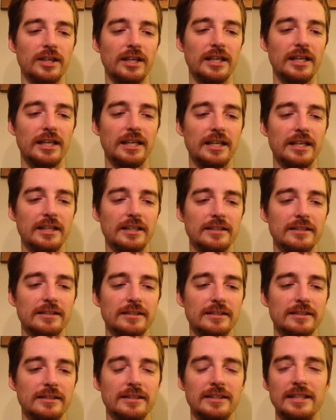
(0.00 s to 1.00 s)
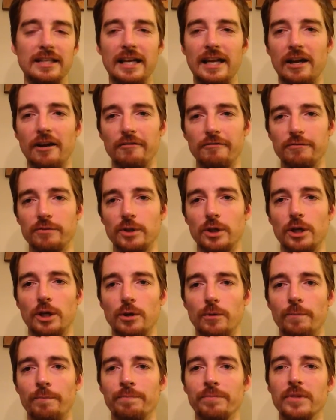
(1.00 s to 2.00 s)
is the airflow.